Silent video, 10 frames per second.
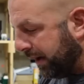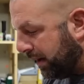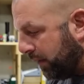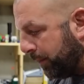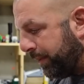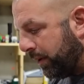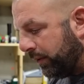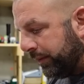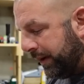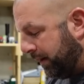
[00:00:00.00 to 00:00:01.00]
another
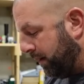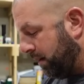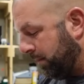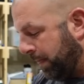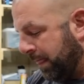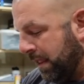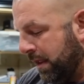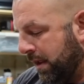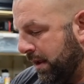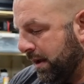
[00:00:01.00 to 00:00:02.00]
Pearl here.
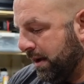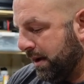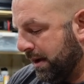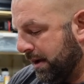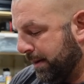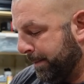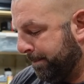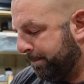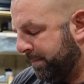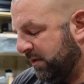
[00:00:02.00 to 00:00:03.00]

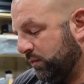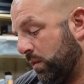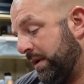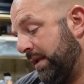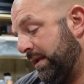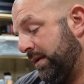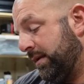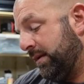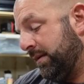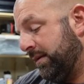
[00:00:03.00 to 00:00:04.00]
This one
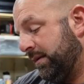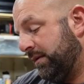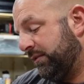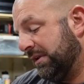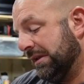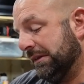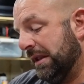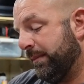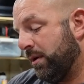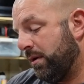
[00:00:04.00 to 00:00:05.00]
is
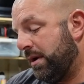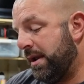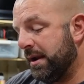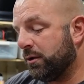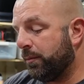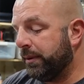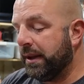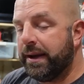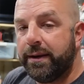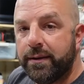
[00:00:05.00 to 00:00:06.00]
Glimmer Nickel
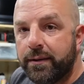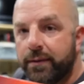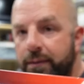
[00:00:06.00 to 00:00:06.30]
Blade.